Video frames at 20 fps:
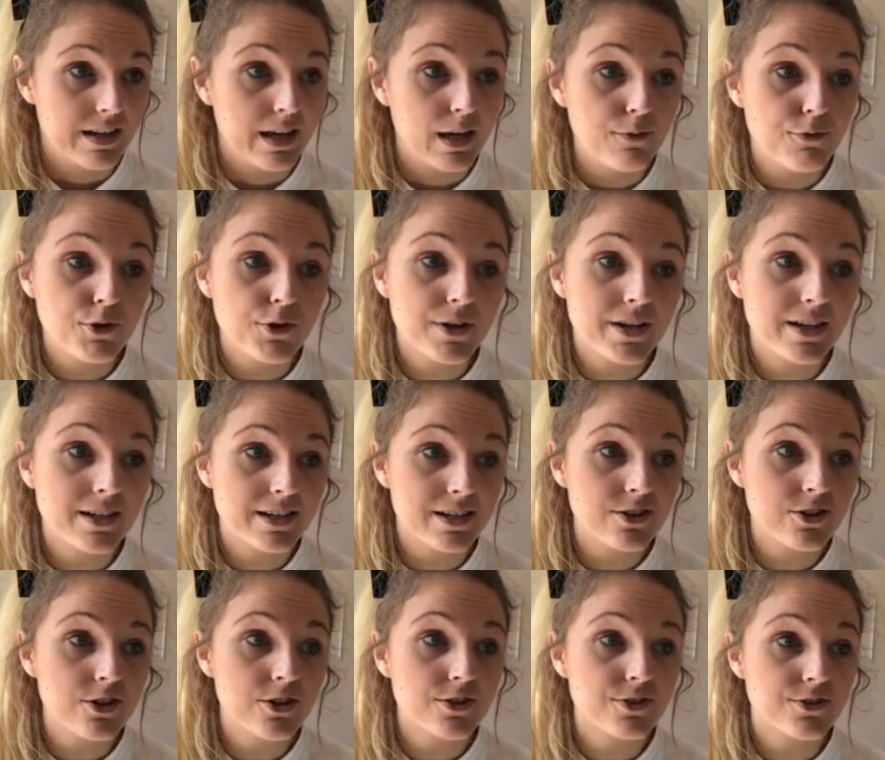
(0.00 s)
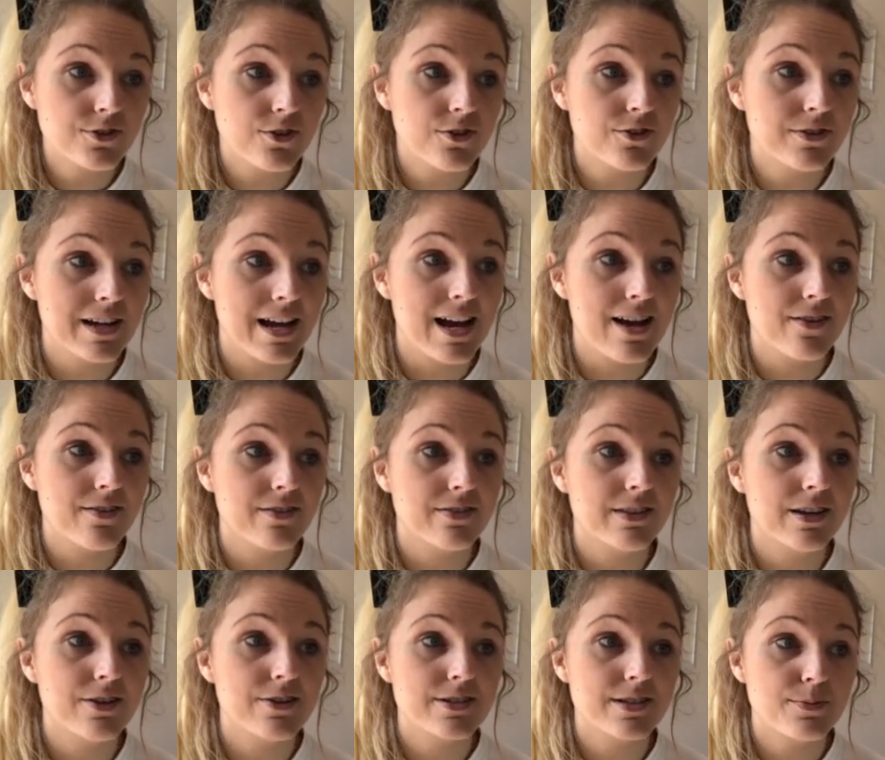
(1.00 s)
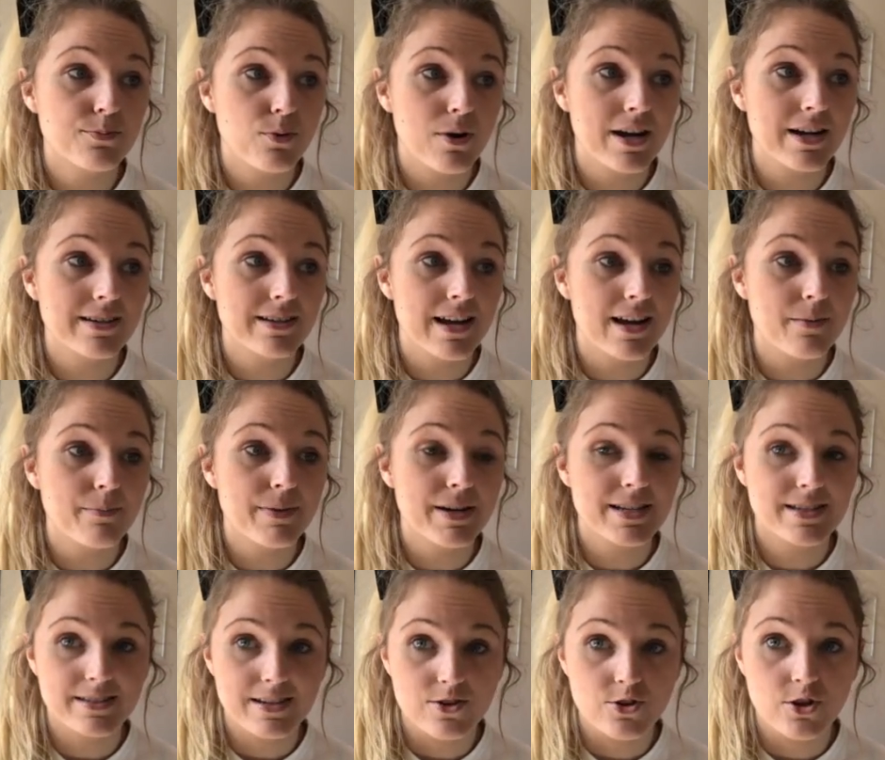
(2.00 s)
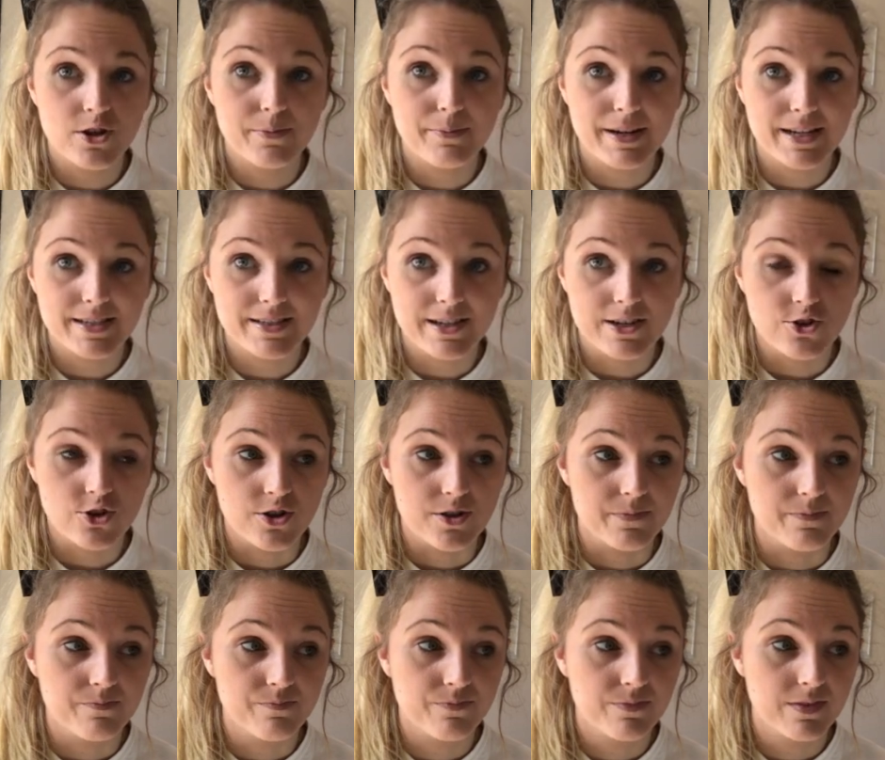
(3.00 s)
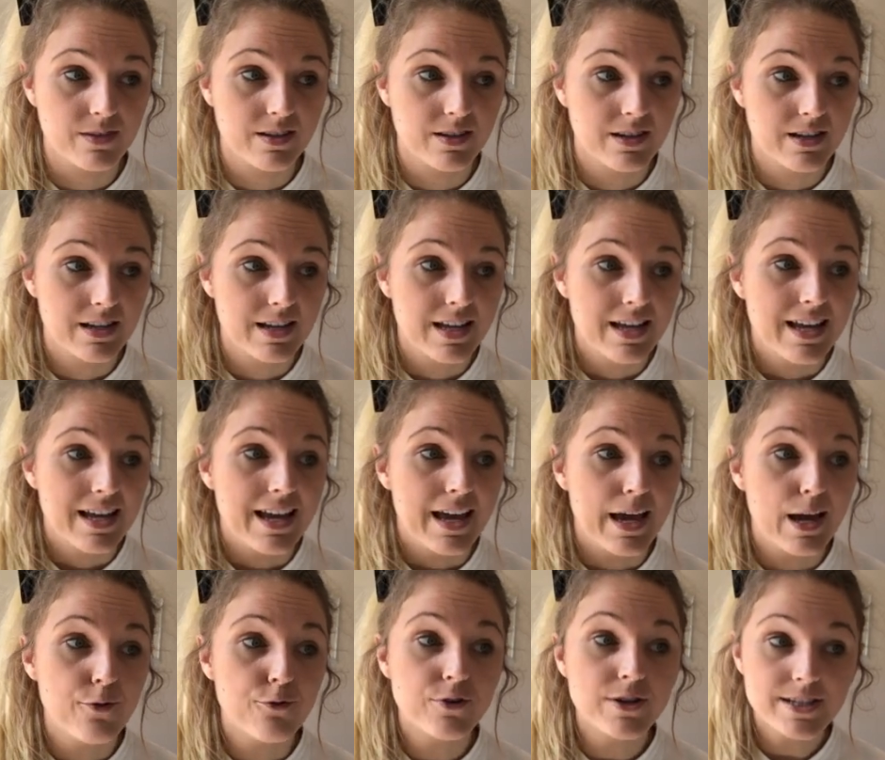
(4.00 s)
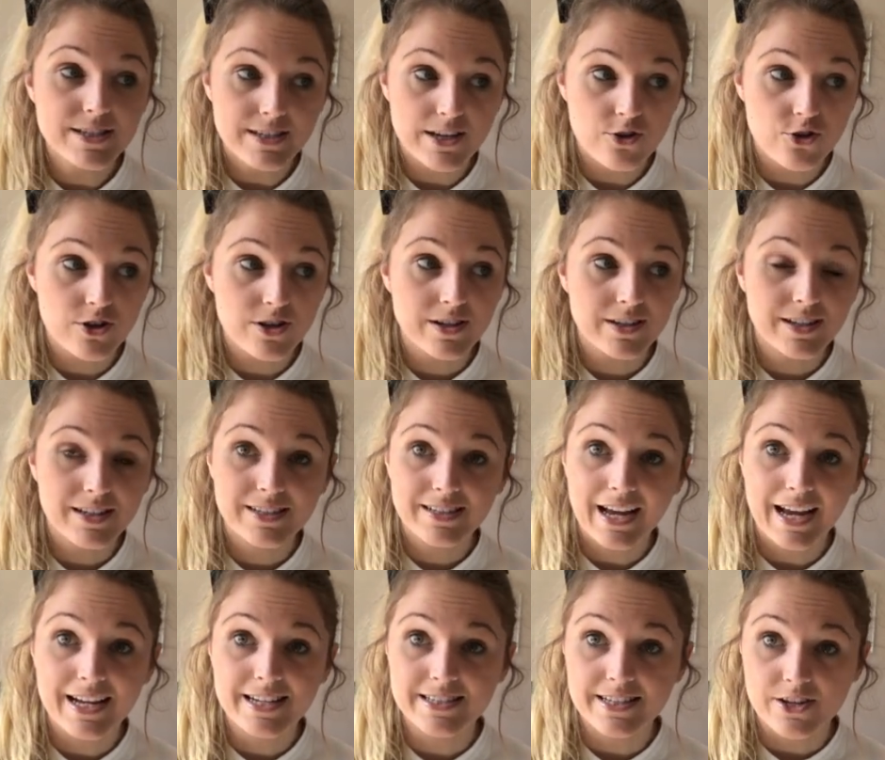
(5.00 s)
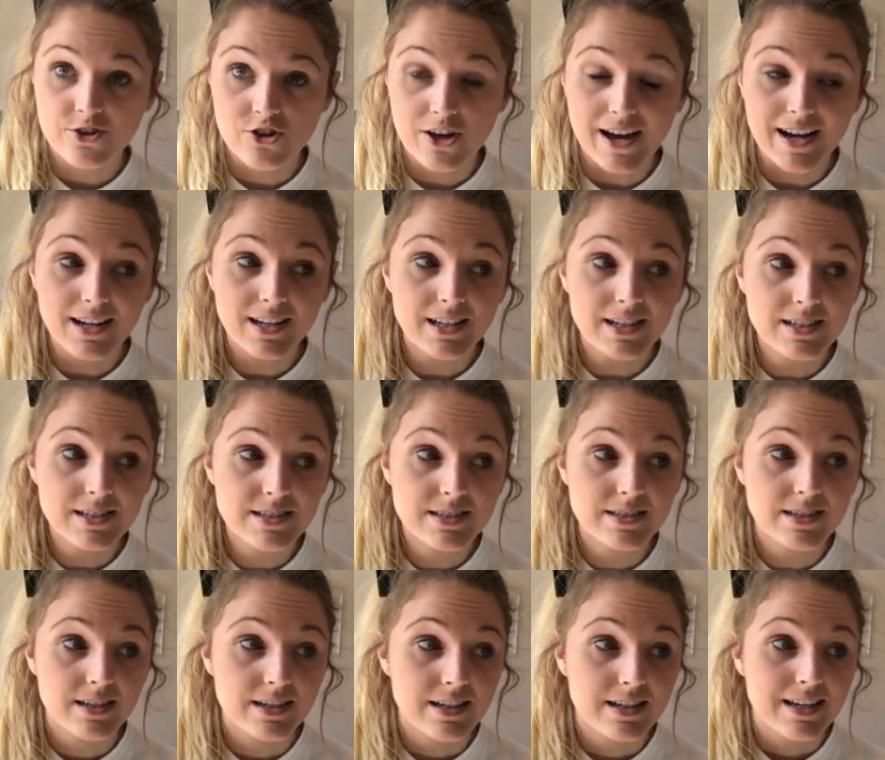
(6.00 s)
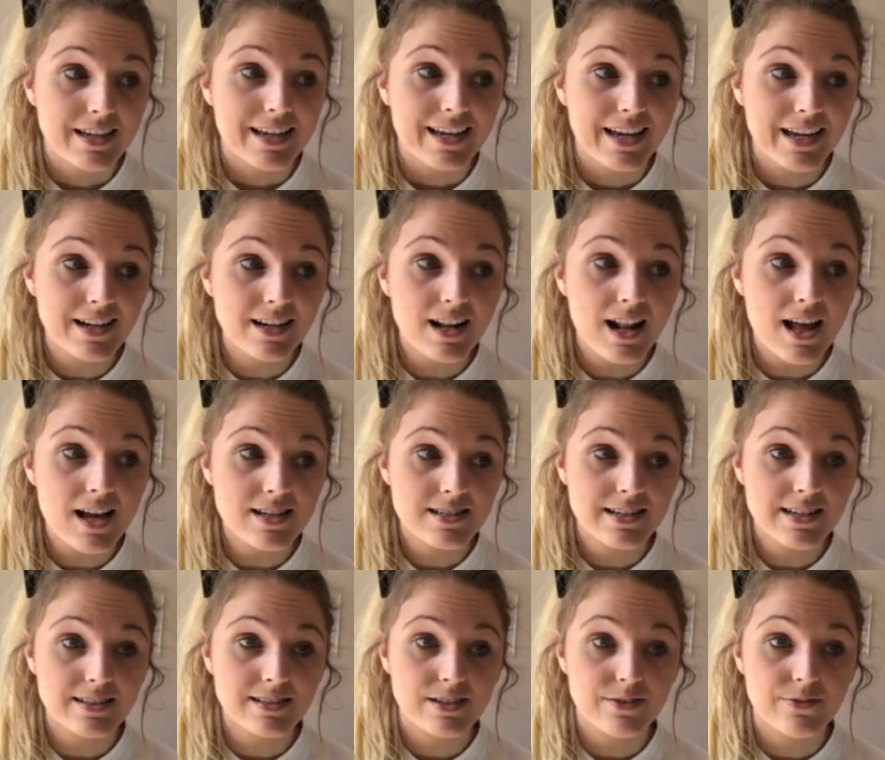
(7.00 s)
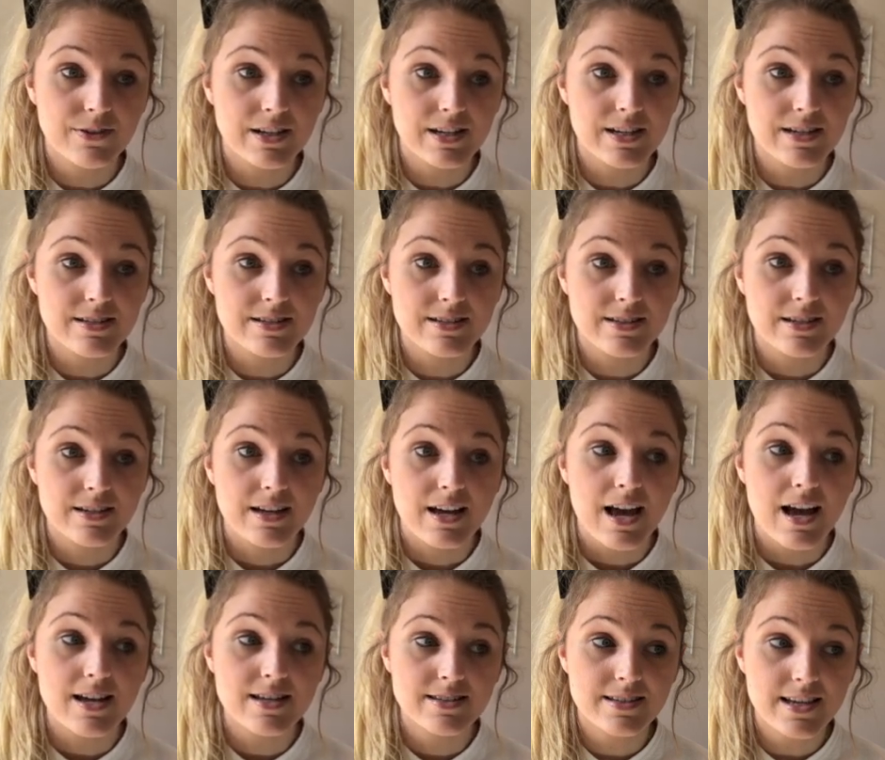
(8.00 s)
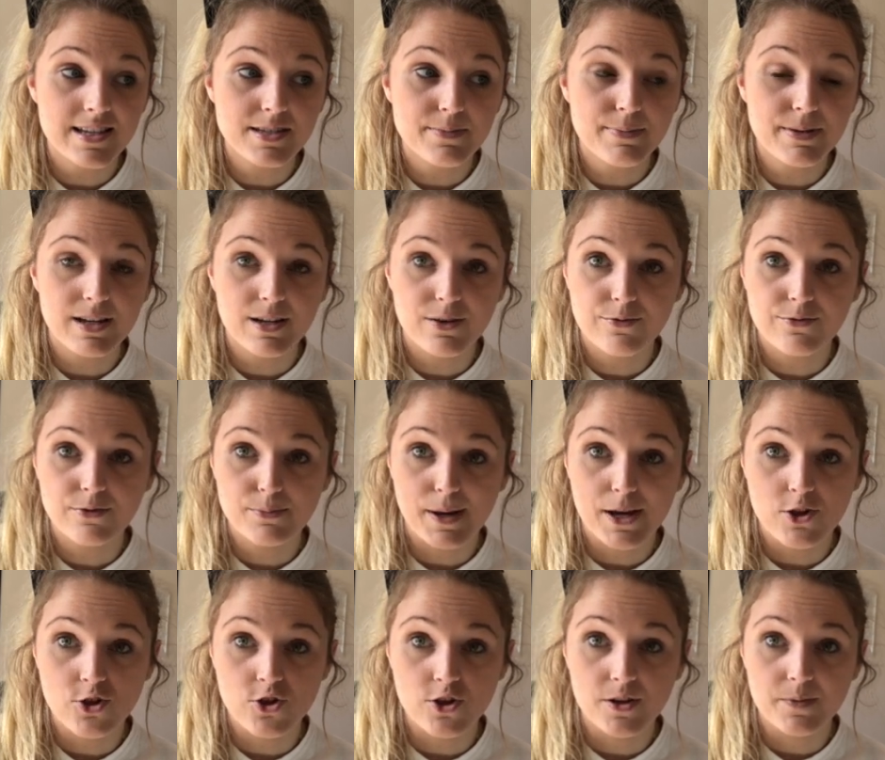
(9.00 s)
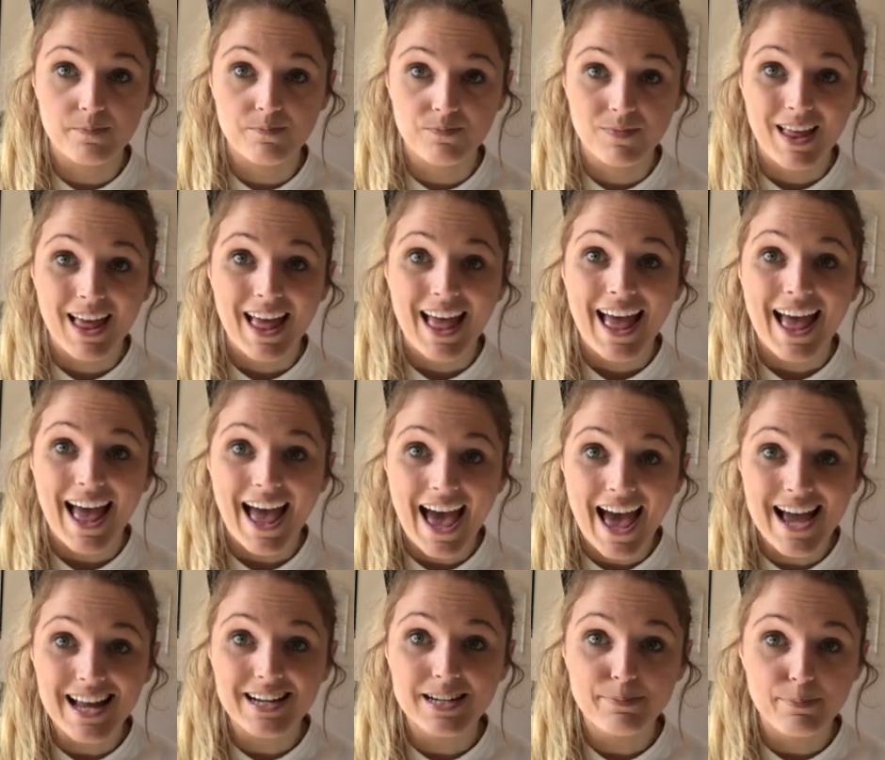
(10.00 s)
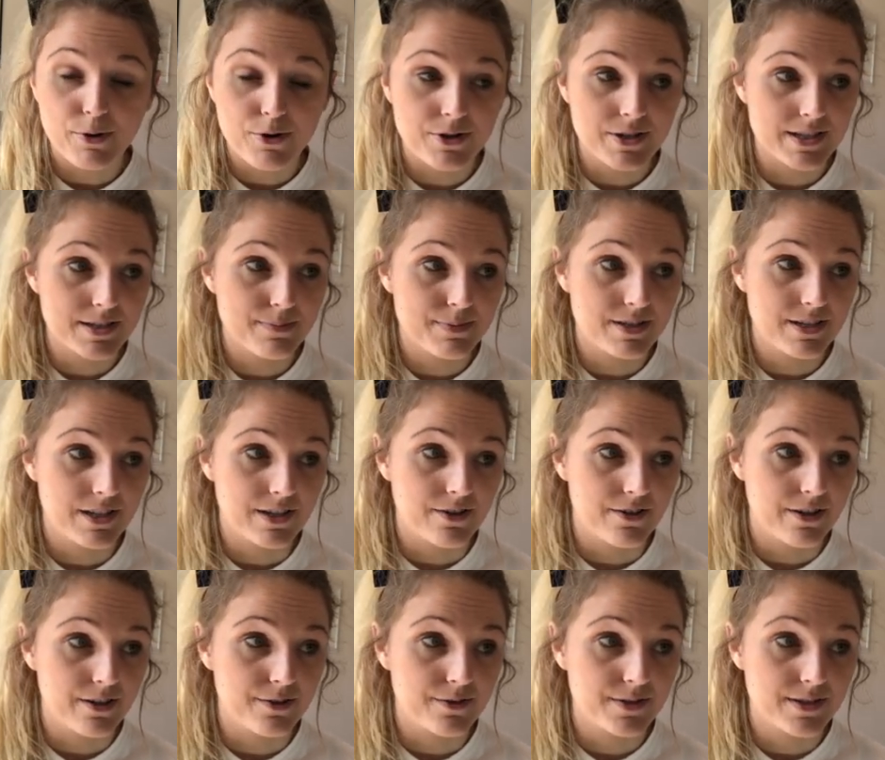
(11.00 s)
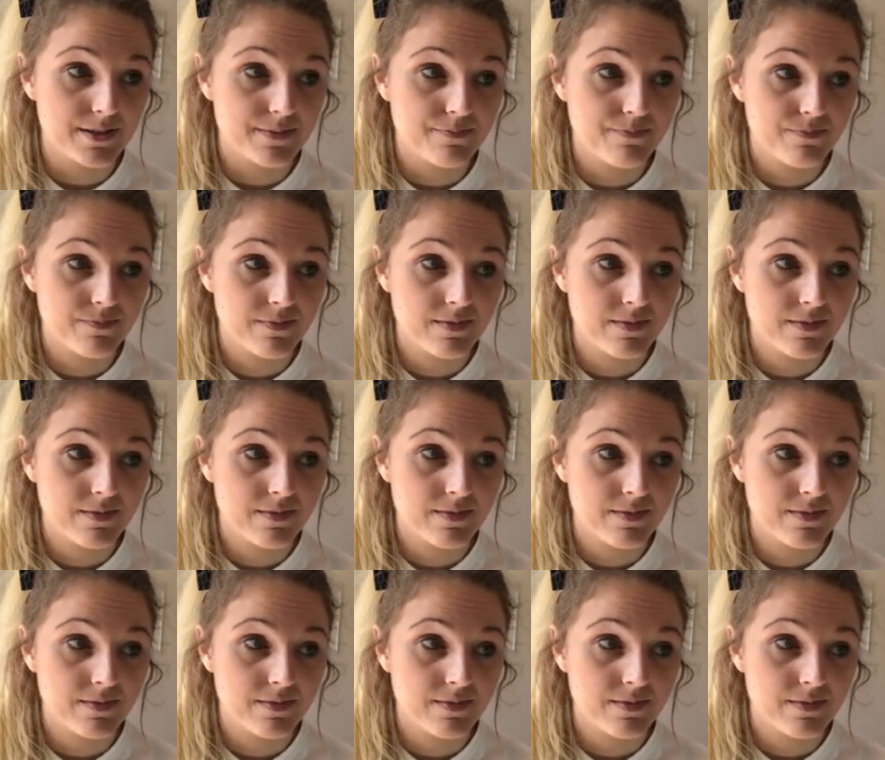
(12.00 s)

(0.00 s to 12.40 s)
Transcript: If you continue to scroll down, there is a breakdown by session by session. Every session contains a checklist, in-class activities, assessment information, and bonus materials.